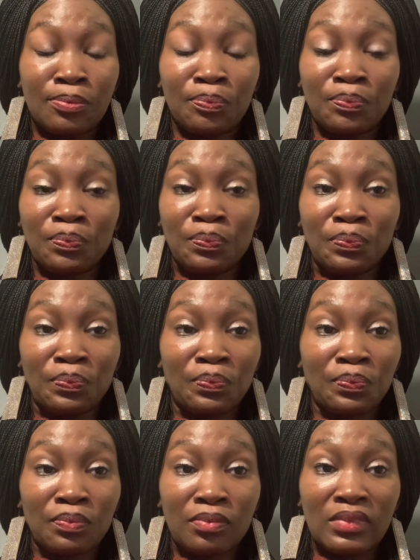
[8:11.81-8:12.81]

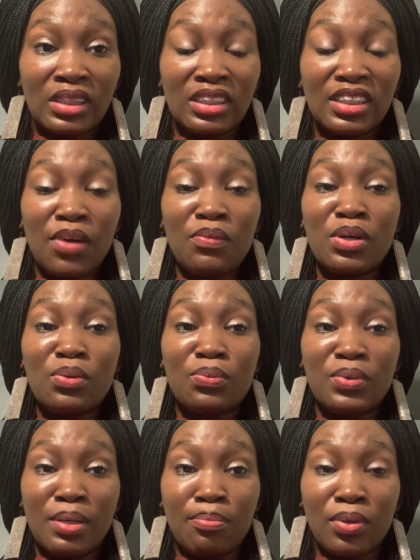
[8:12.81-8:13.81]
they will
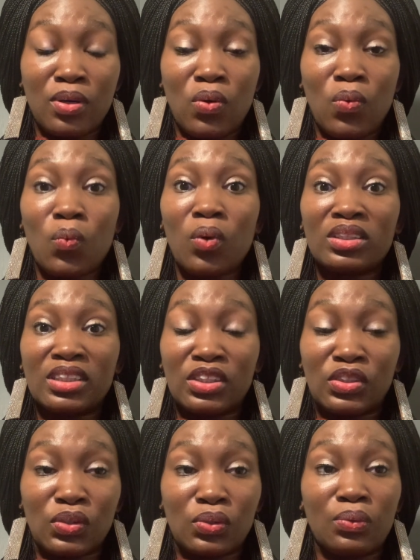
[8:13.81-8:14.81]
reap what they
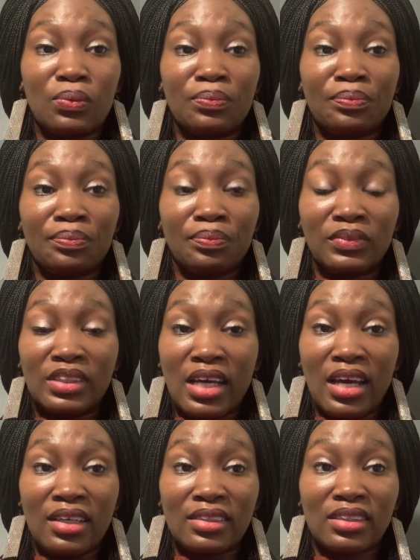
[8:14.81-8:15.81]
sow.
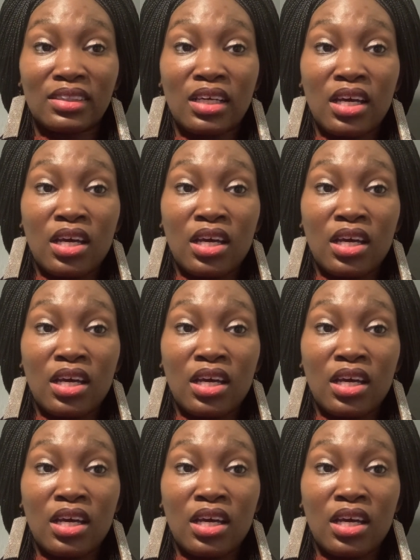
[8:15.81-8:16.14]
Yes.